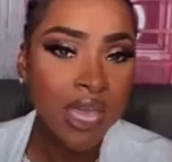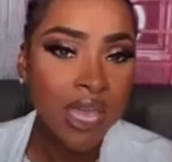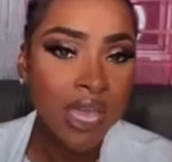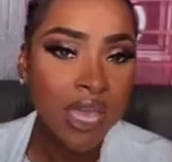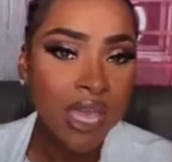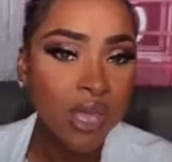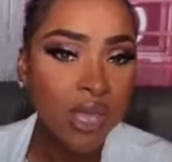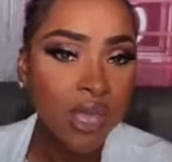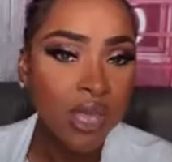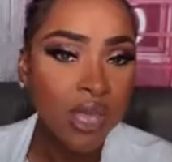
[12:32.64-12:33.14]

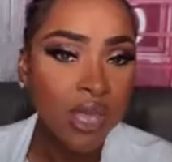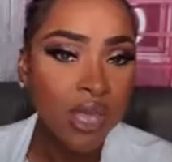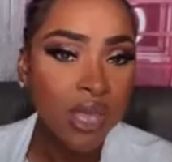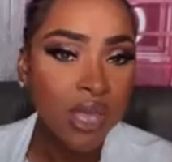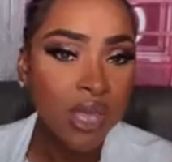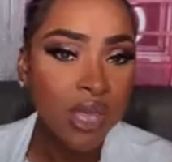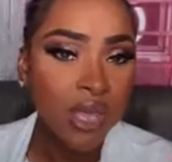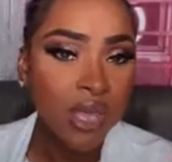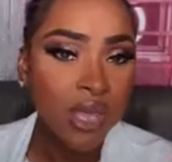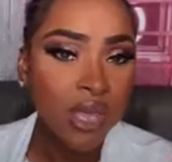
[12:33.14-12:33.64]

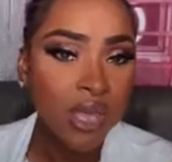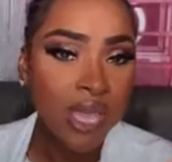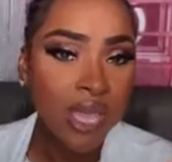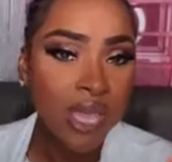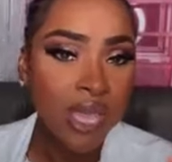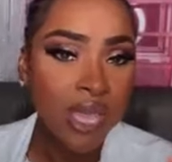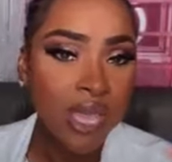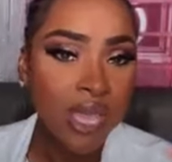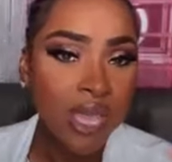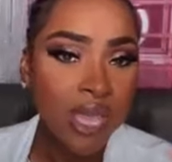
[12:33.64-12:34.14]

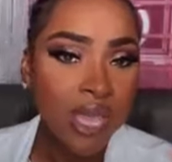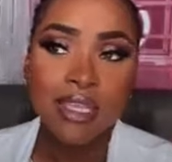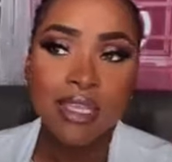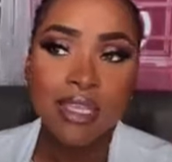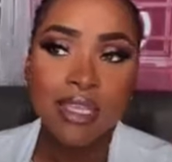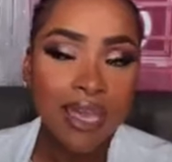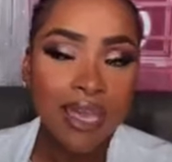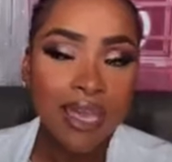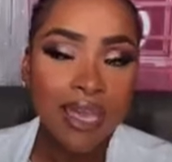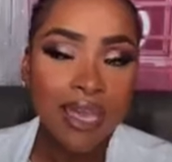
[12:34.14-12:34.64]

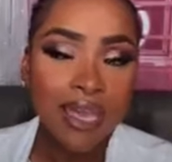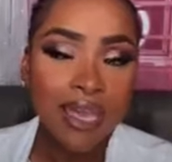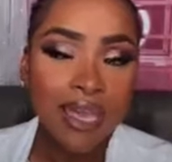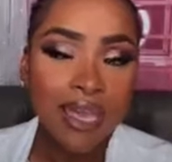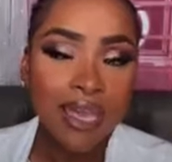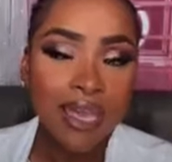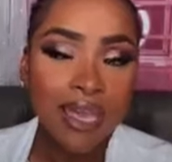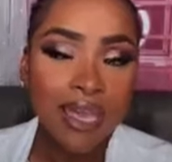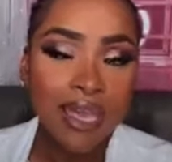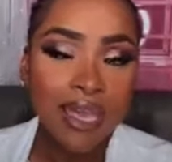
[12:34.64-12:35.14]

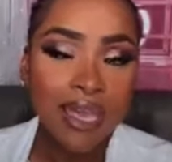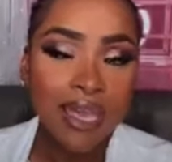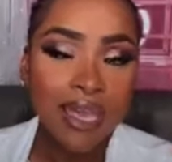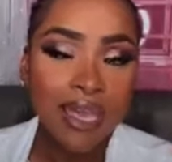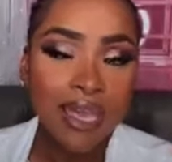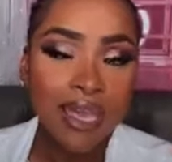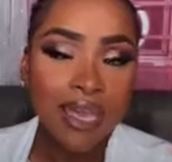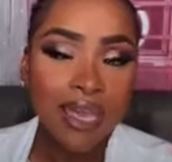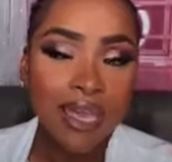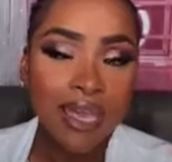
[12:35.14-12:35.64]

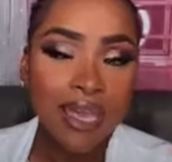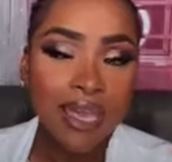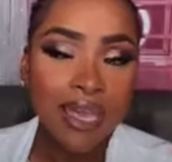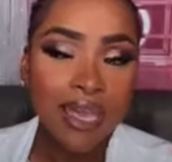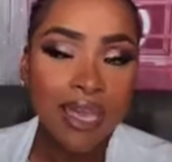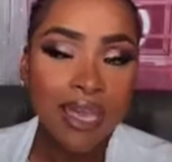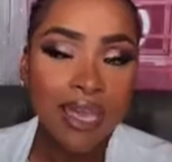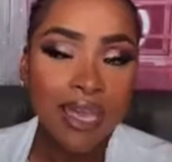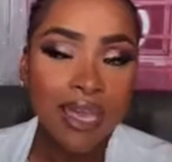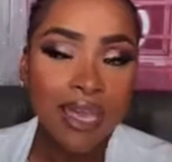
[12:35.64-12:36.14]

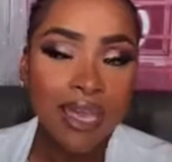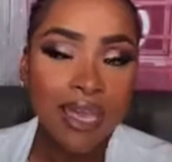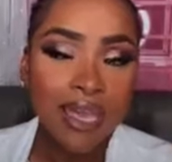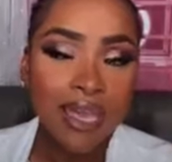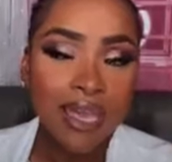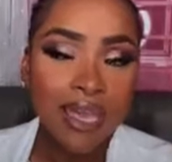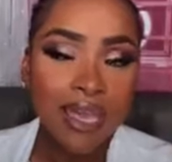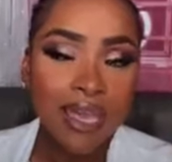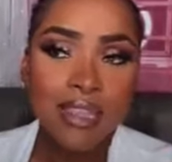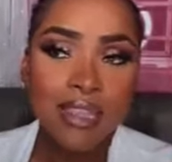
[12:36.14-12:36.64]

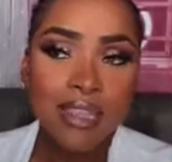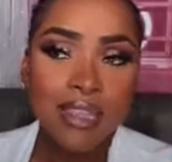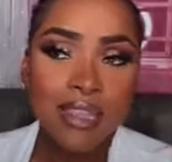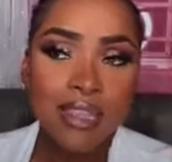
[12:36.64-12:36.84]
No one is speaking in this clip.